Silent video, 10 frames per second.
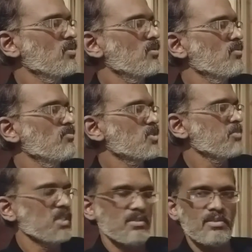Which
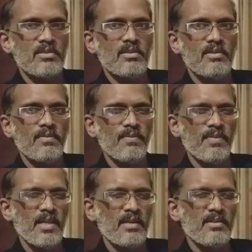means
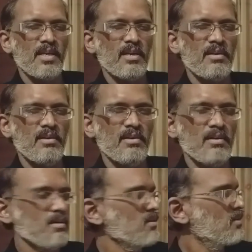that there are
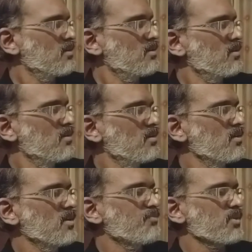
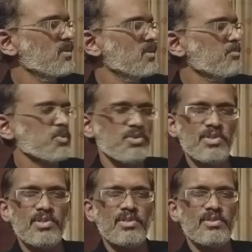different
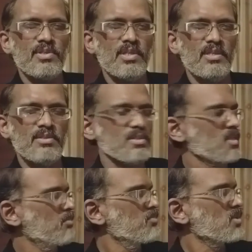procedures in
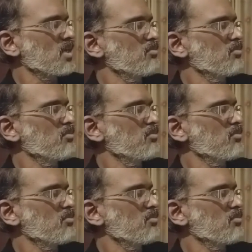some tribal